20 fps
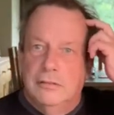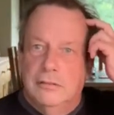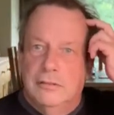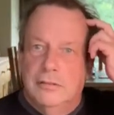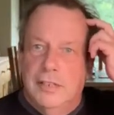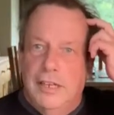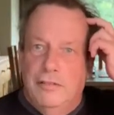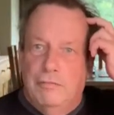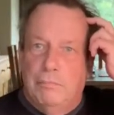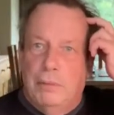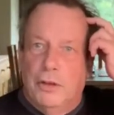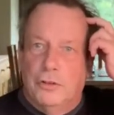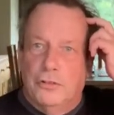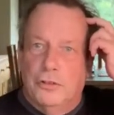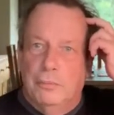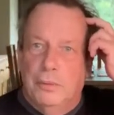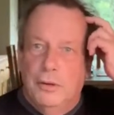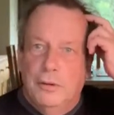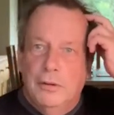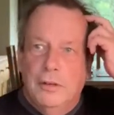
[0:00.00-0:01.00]
if
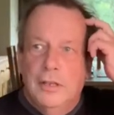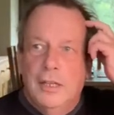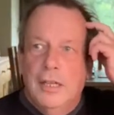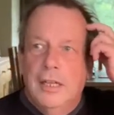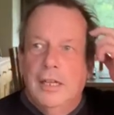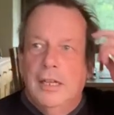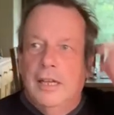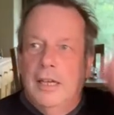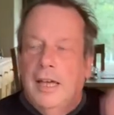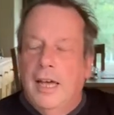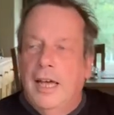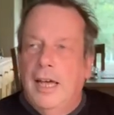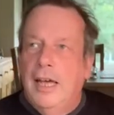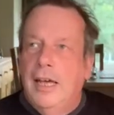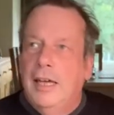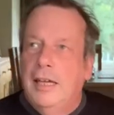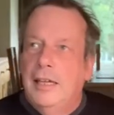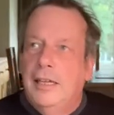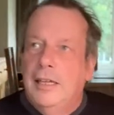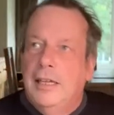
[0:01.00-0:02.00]
possible.
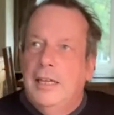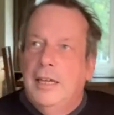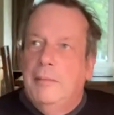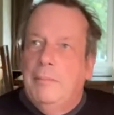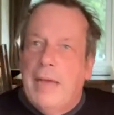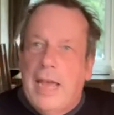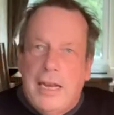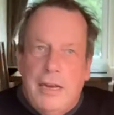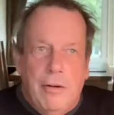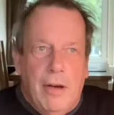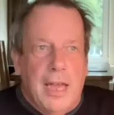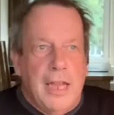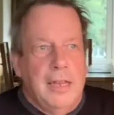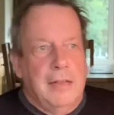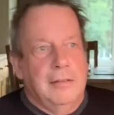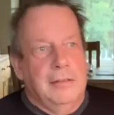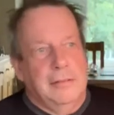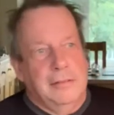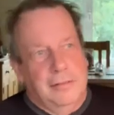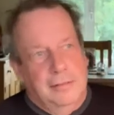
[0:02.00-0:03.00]
But anyway,
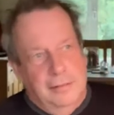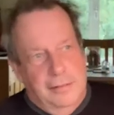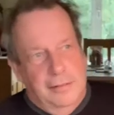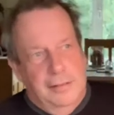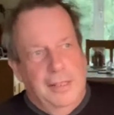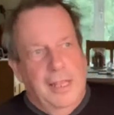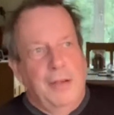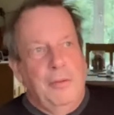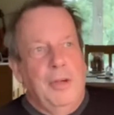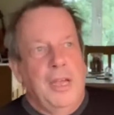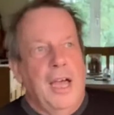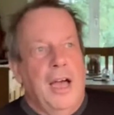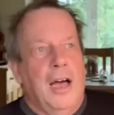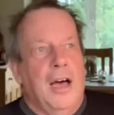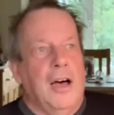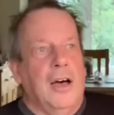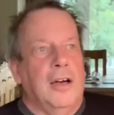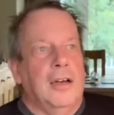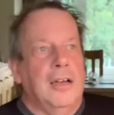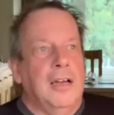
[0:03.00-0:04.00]
there we
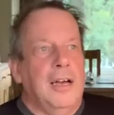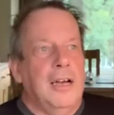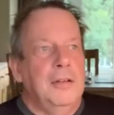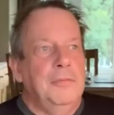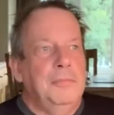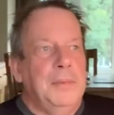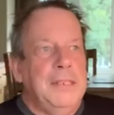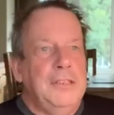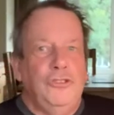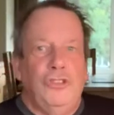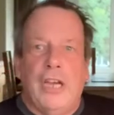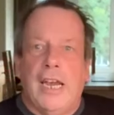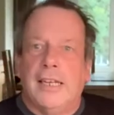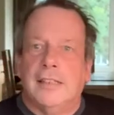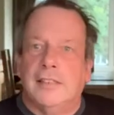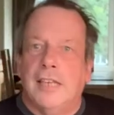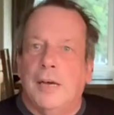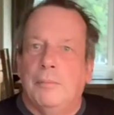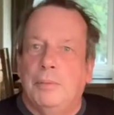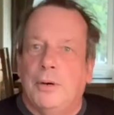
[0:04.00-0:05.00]
are. I've been checked
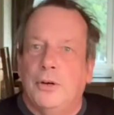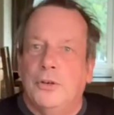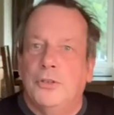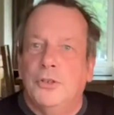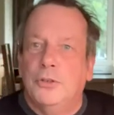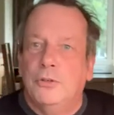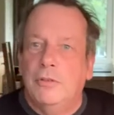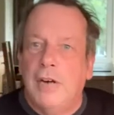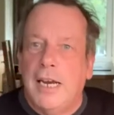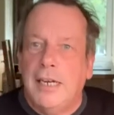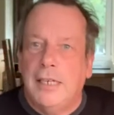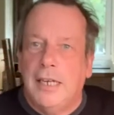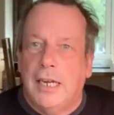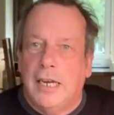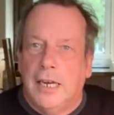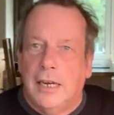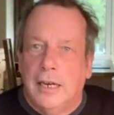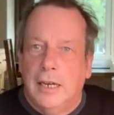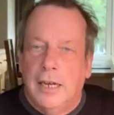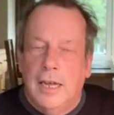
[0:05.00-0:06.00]
up on
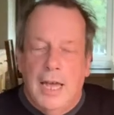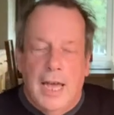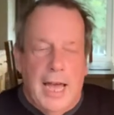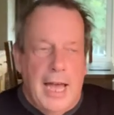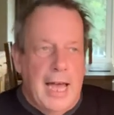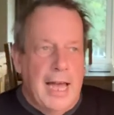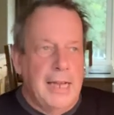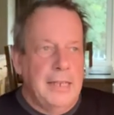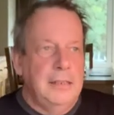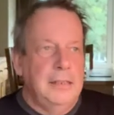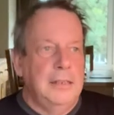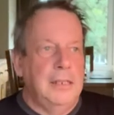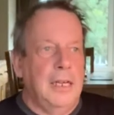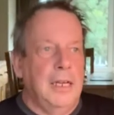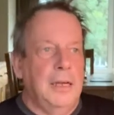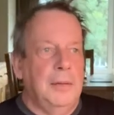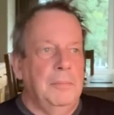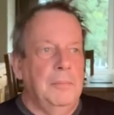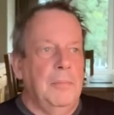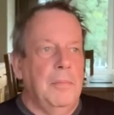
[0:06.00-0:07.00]
already. And
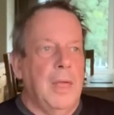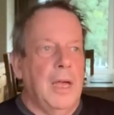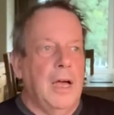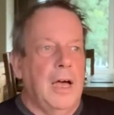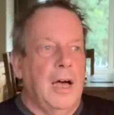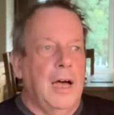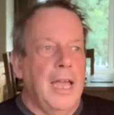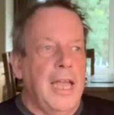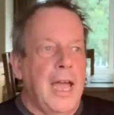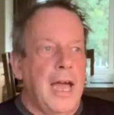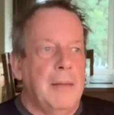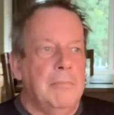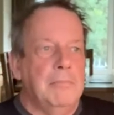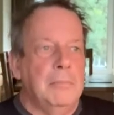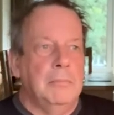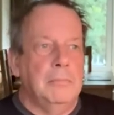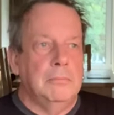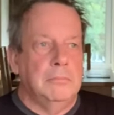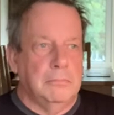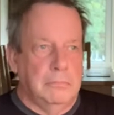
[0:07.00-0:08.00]
I am